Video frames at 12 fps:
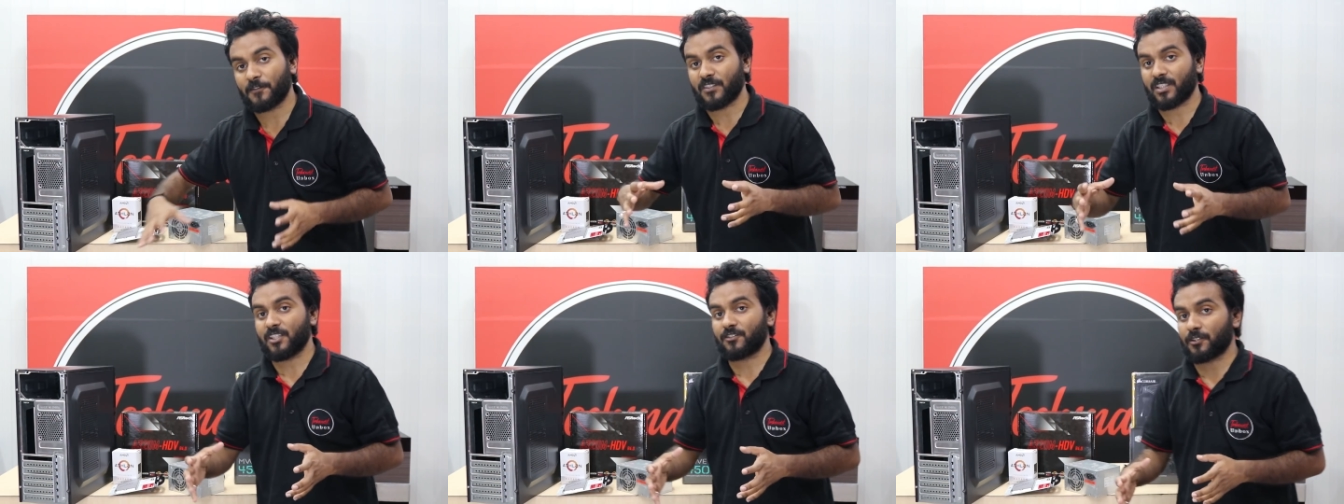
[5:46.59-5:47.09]
If
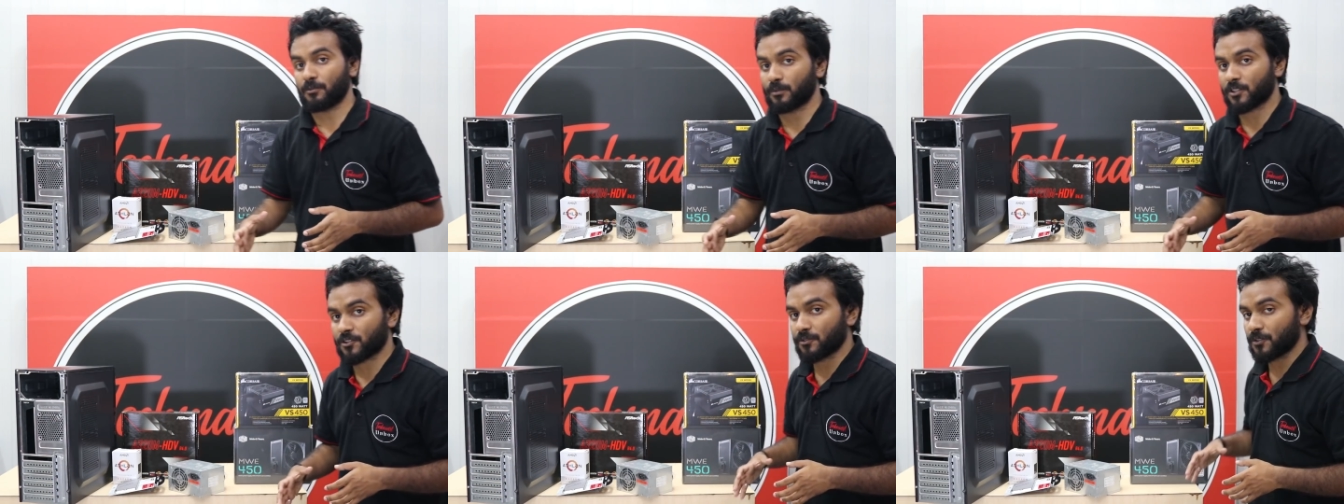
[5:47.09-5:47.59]
in case you
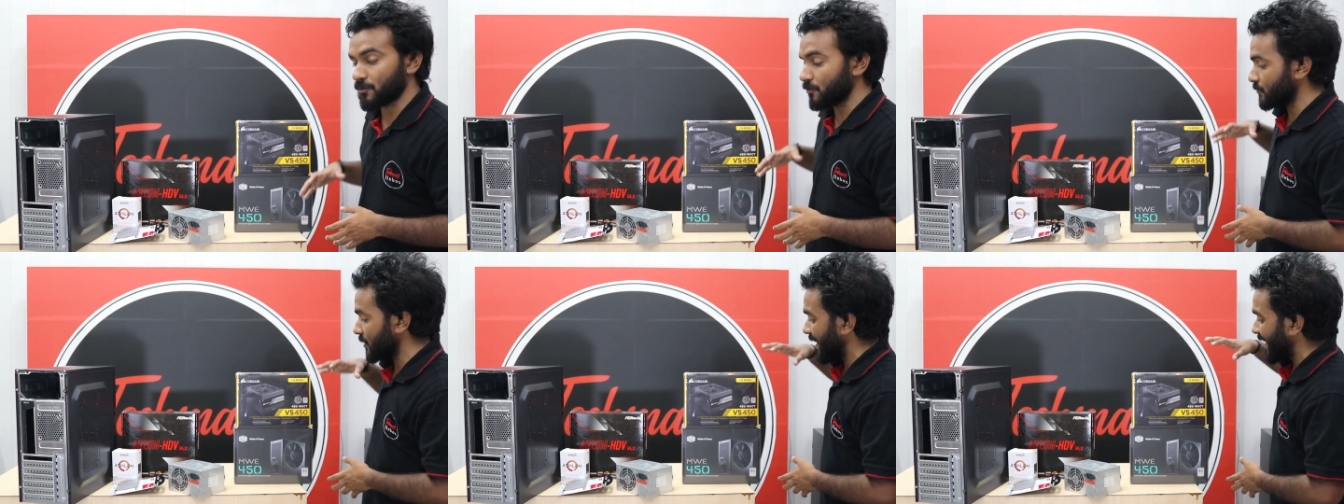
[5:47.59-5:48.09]
wish to
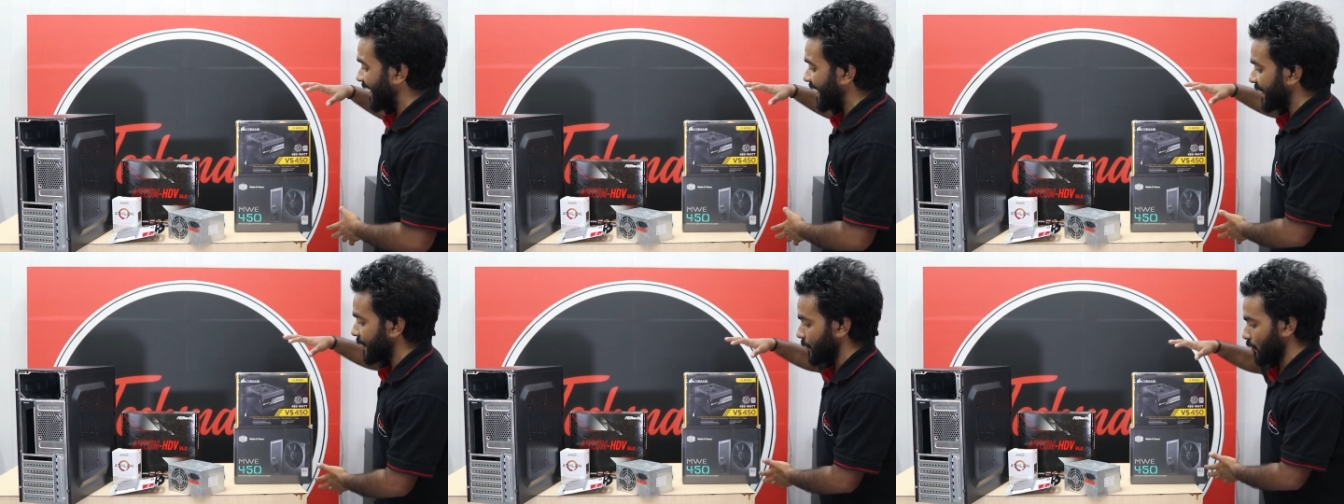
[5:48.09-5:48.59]
use
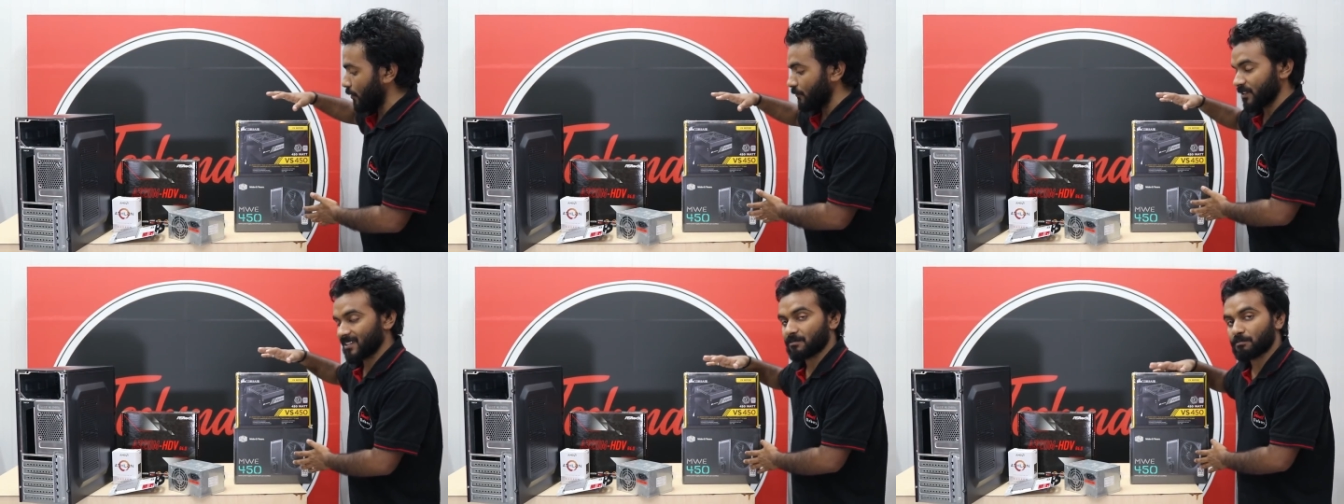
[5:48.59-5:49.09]
any of
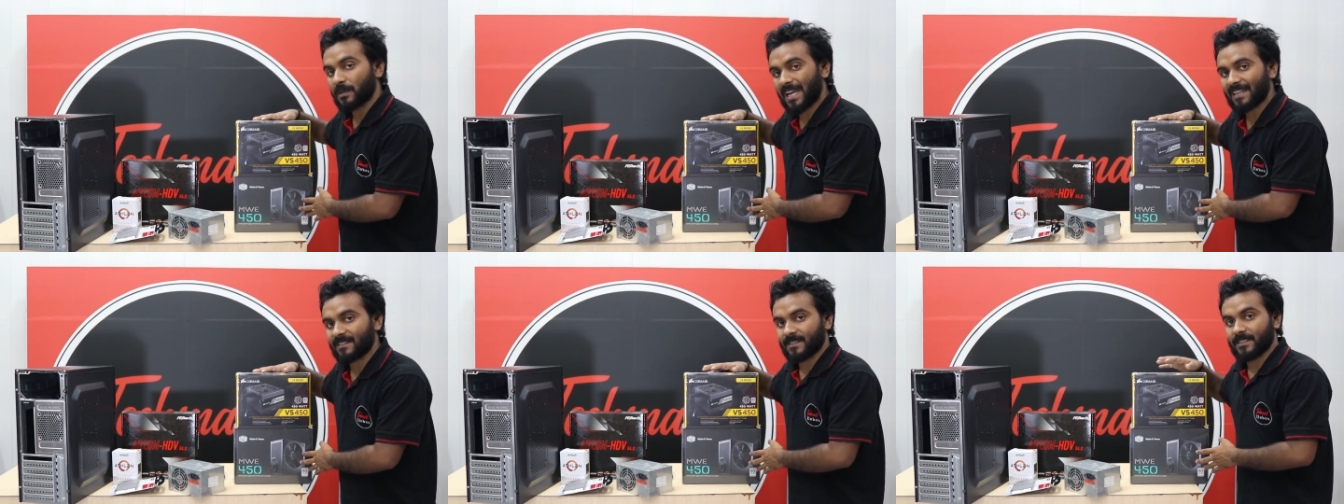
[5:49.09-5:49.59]
this
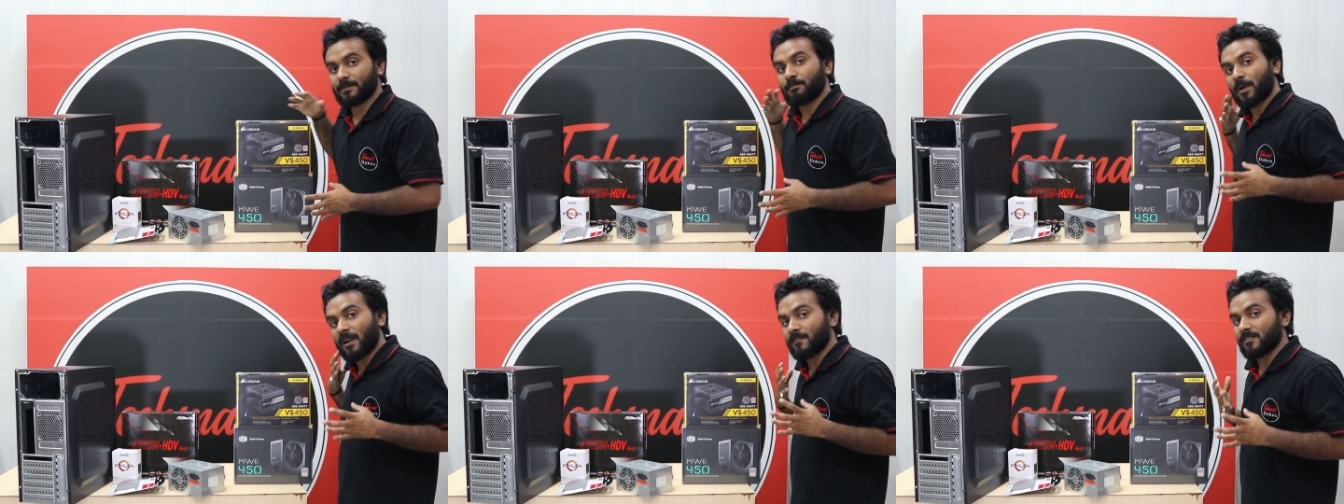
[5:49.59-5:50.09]

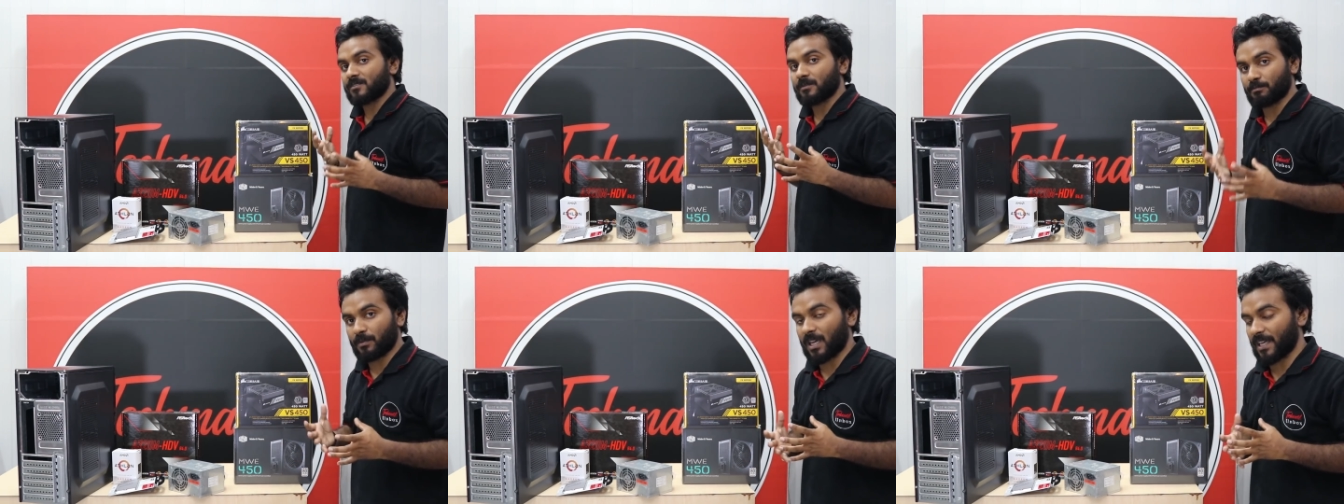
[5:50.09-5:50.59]
branded power
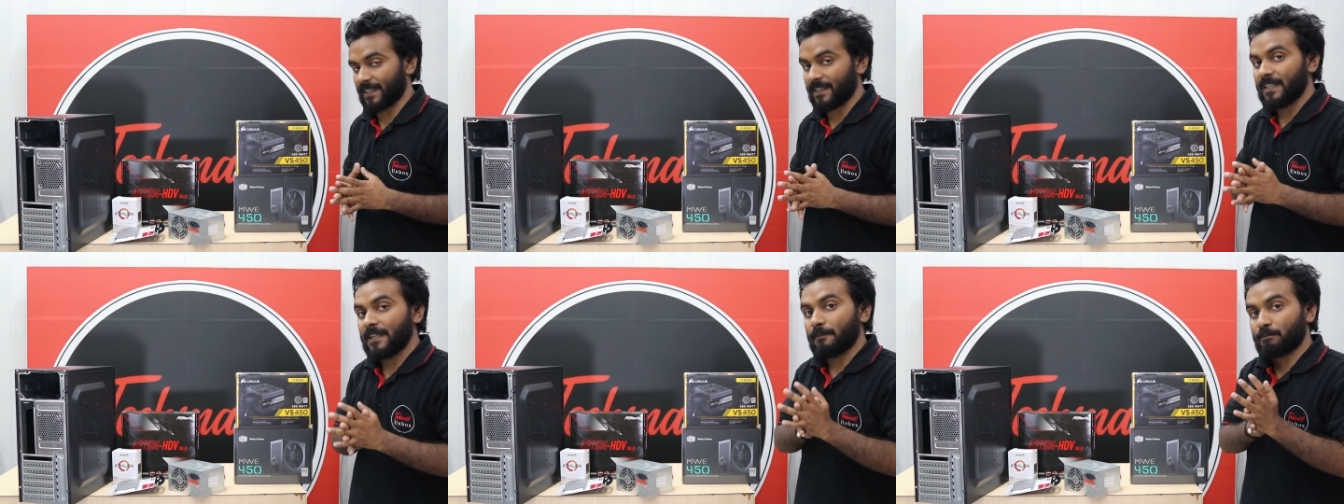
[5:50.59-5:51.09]
supply,
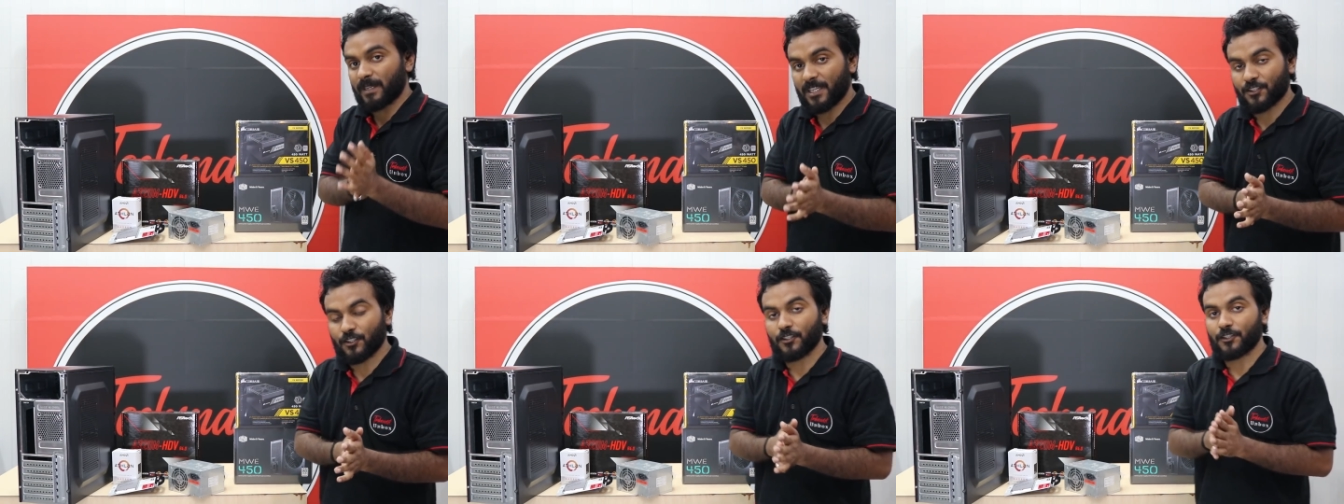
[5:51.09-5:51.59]

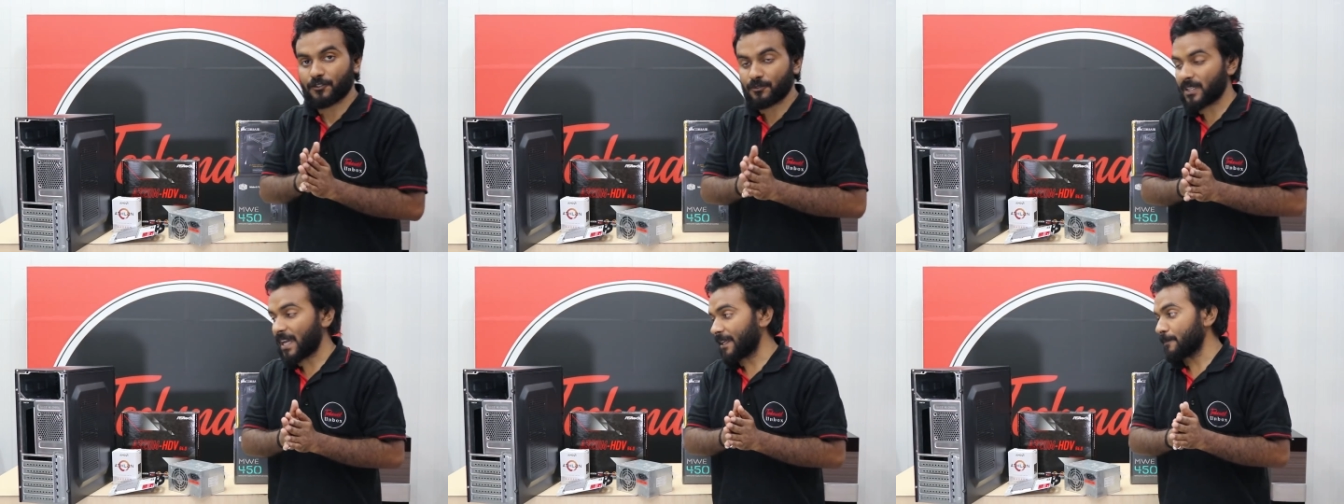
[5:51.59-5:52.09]
make sure you do
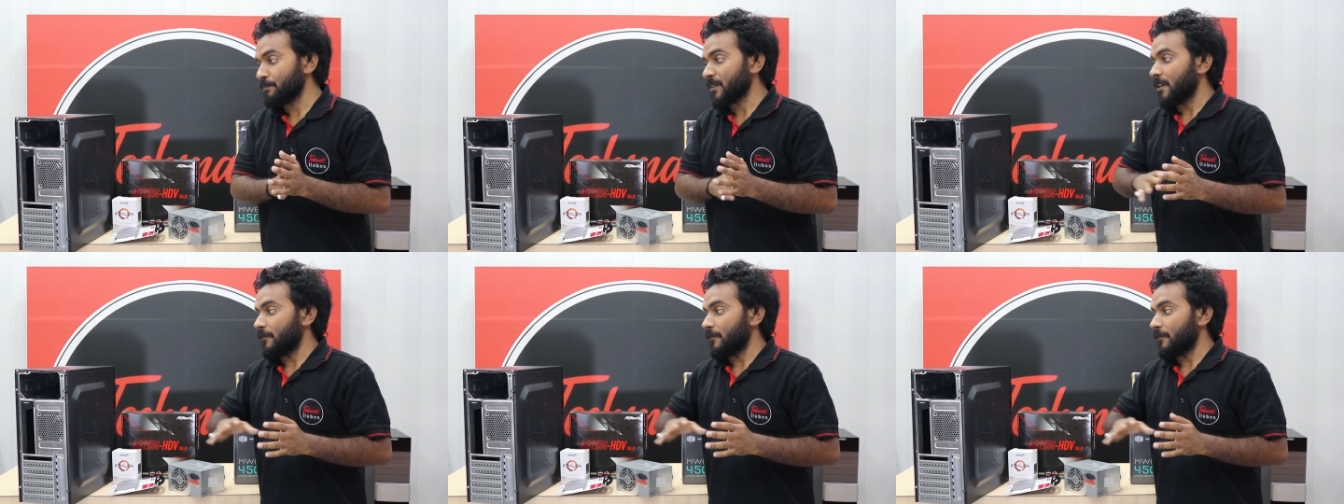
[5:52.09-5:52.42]
that.